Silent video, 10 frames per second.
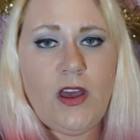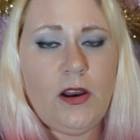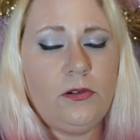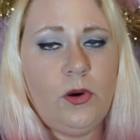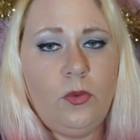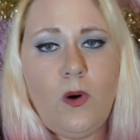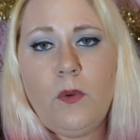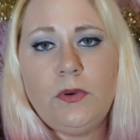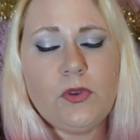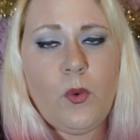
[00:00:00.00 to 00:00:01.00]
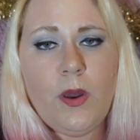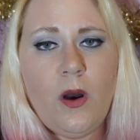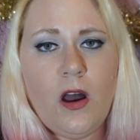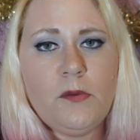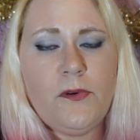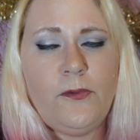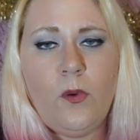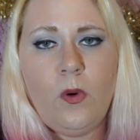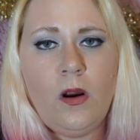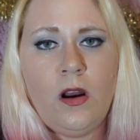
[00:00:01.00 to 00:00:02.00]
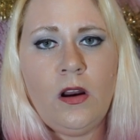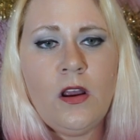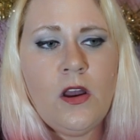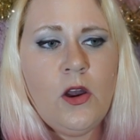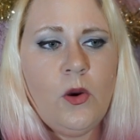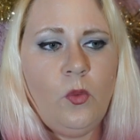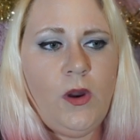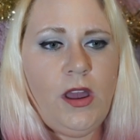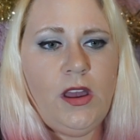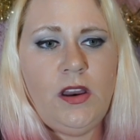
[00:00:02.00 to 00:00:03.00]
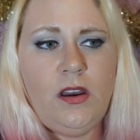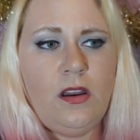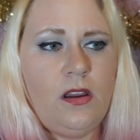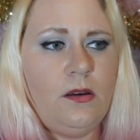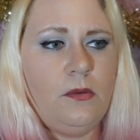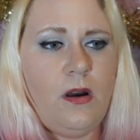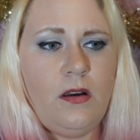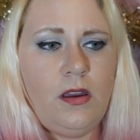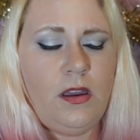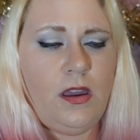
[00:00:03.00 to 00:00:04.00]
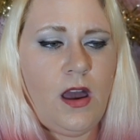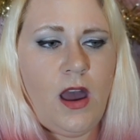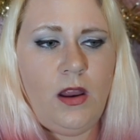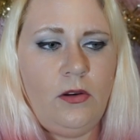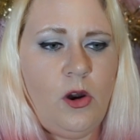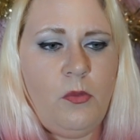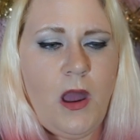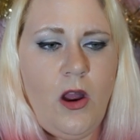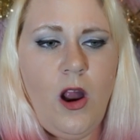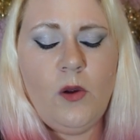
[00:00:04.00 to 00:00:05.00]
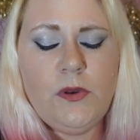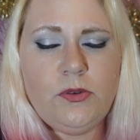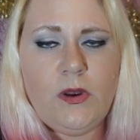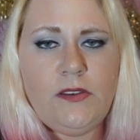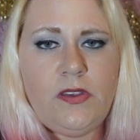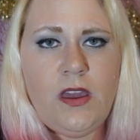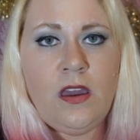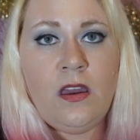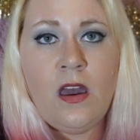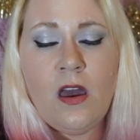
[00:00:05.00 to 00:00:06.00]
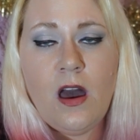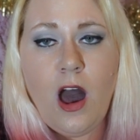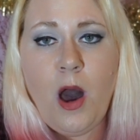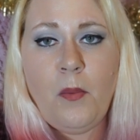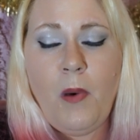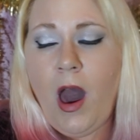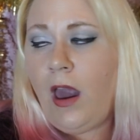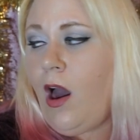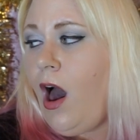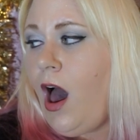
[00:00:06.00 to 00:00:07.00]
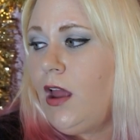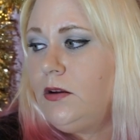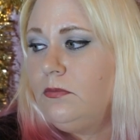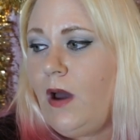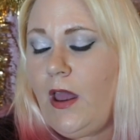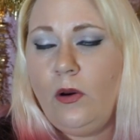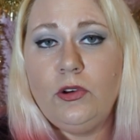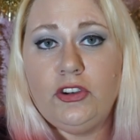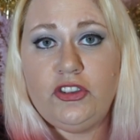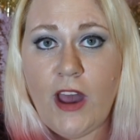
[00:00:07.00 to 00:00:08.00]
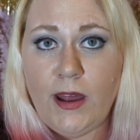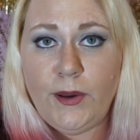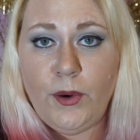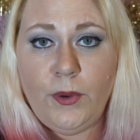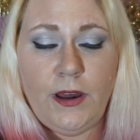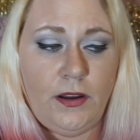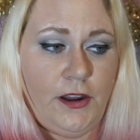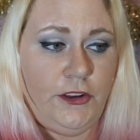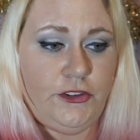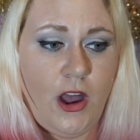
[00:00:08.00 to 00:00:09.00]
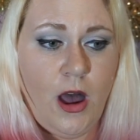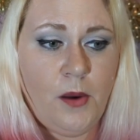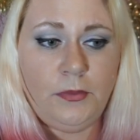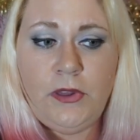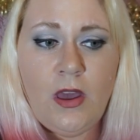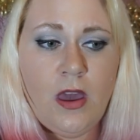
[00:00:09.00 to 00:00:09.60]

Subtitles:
I don't know what was going on before when, I don't know, my heart was racing. I caught my own shadow, and I jumped.